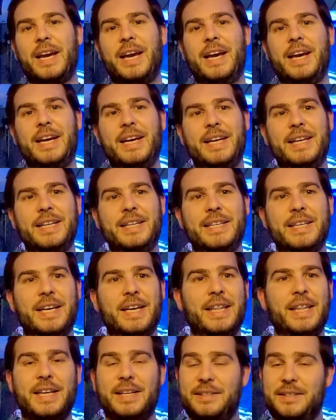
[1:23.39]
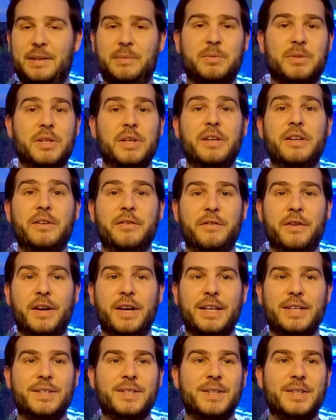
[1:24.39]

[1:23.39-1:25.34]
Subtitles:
and that's absolutely fine.